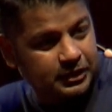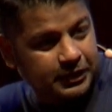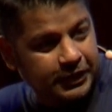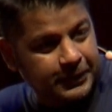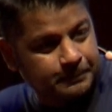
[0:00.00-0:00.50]

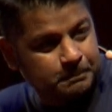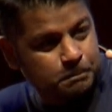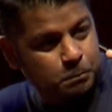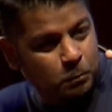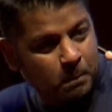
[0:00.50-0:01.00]
Right?
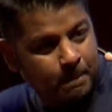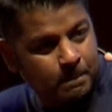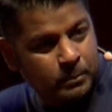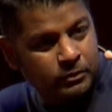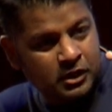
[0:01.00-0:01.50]

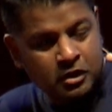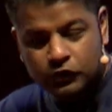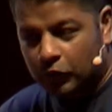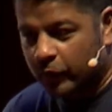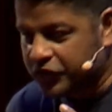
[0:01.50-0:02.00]

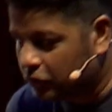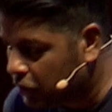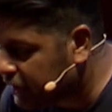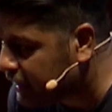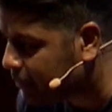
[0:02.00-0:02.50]
So when you're
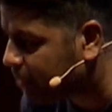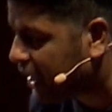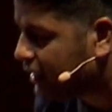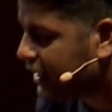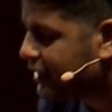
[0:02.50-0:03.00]
looking at a
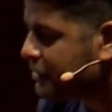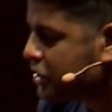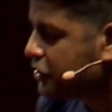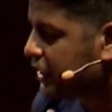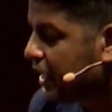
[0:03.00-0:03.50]
paradigm,
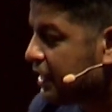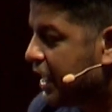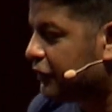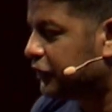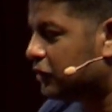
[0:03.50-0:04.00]
you kind of
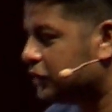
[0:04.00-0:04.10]
have to